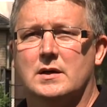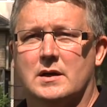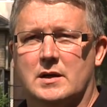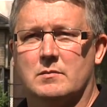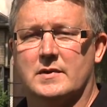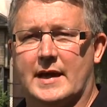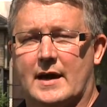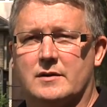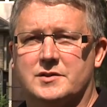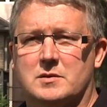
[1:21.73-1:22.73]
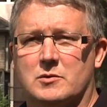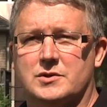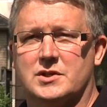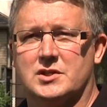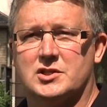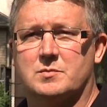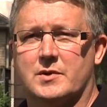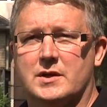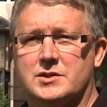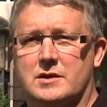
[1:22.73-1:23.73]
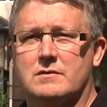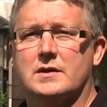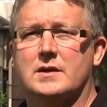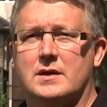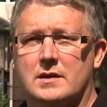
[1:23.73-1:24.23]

It, the adults emerge in the spring generally,